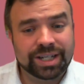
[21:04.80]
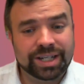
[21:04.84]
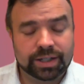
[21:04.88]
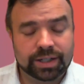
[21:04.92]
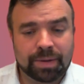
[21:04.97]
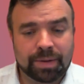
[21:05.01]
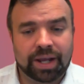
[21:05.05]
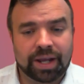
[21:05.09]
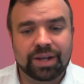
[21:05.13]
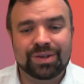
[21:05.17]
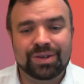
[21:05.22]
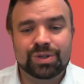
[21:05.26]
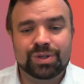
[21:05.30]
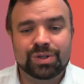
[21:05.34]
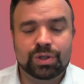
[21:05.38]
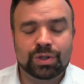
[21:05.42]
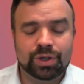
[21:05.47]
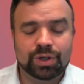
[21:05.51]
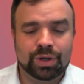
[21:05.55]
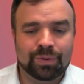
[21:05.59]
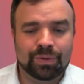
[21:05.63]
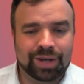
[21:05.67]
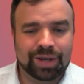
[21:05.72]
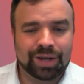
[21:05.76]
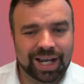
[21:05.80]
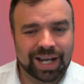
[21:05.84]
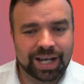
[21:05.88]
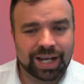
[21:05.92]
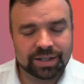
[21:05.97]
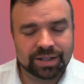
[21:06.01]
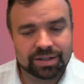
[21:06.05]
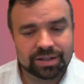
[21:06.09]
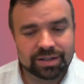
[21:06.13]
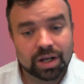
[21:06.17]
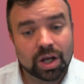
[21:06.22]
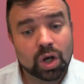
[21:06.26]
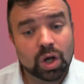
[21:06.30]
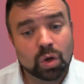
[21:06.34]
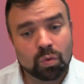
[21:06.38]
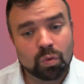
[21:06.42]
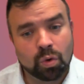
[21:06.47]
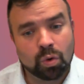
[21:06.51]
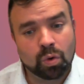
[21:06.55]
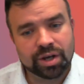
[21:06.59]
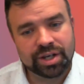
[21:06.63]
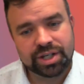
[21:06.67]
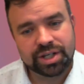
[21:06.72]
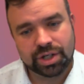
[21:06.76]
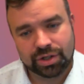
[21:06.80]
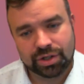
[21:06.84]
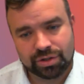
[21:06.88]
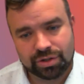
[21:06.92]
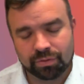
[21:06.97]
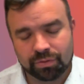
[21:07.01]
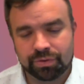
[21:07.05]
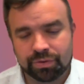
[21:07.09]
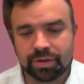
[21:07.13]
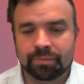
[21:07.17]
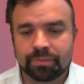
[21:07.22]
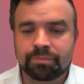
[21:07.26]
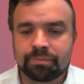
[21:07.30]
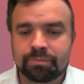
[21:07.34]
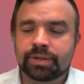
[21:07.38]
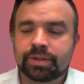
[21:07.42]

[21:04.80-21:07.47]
expect you to do is quality assure them.